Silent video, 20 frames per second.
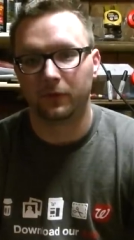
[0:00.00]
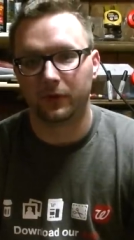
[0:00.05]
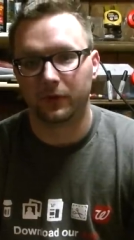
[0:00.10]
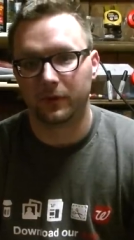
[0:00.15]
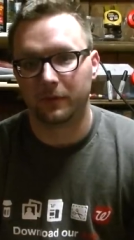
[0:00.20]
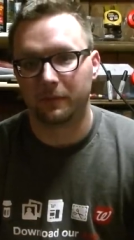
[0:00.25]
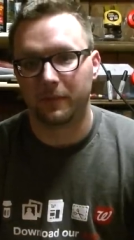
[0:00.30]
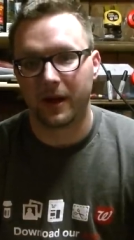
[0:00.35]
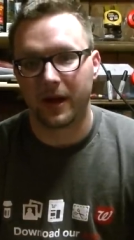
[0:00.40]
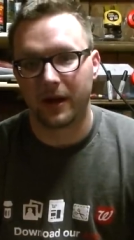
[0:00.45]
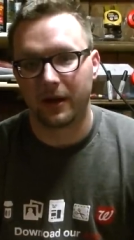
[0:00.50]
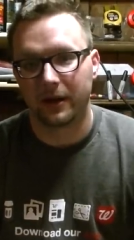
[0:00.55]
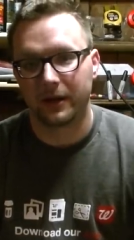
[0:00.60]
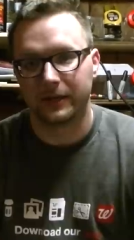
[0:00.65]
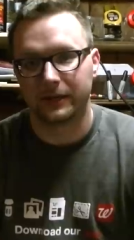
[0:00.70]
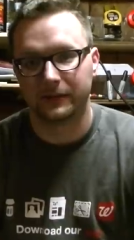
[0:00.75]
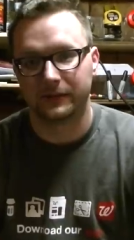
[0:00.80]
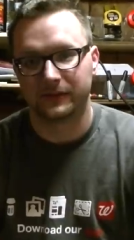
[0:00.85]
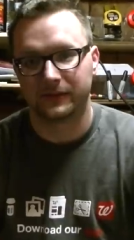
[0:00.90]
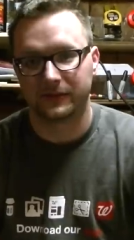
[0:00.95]
the
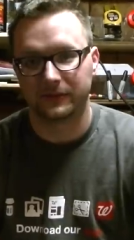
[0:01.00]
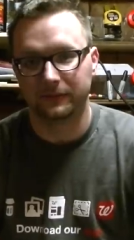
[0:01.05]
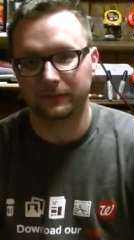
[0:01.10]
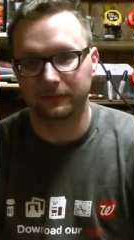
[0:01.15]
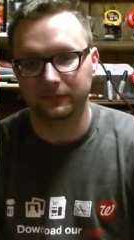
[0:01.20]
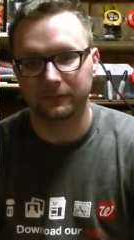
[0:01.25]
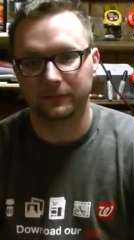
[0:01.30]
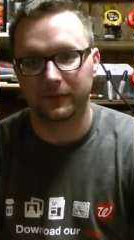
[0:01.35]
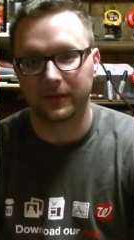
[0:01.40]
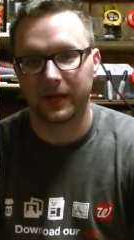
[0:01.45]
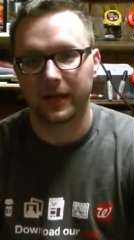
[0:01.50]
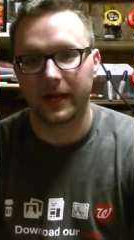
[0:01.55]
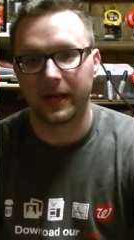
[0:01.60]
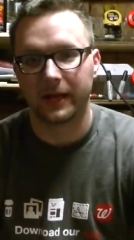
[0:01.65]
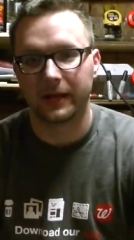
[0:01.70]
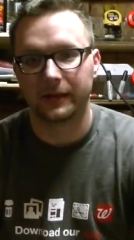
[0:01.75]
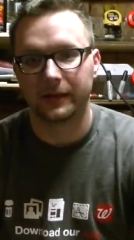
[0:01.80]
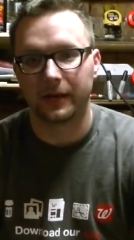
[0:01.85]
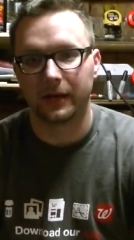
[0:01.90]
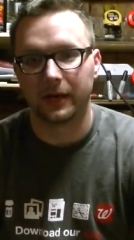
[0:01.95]
bearings
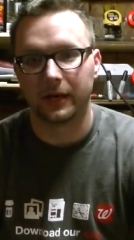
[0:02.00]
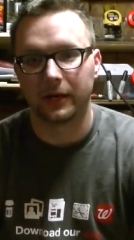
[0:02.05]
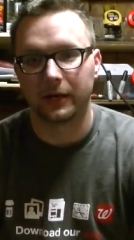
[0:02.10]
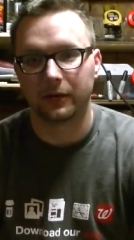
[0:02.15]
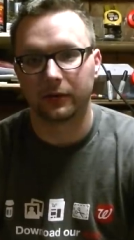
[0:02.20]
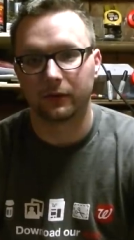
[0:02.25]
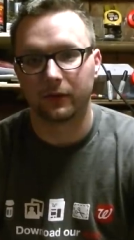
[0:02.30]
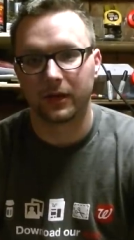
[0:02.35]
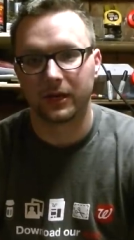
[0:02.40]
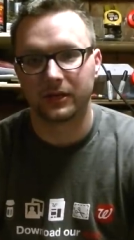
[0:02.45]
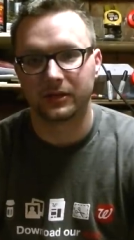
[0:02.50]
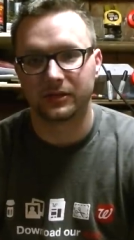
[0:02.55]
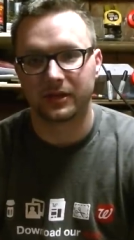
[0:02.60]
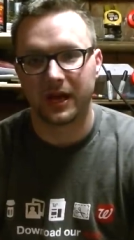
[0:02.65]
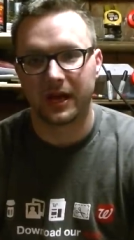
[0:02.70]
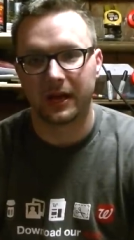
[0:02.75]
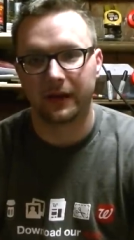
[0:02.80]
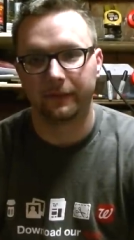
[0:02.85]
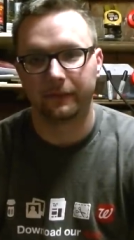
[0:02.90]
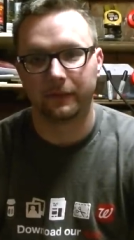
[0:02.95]
and uh,
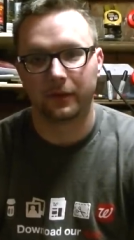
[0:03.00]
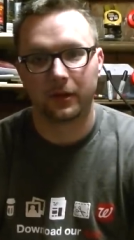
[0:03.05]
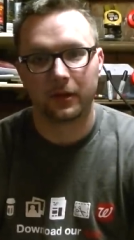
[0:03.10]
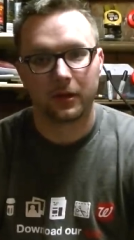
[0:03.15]
crankshaft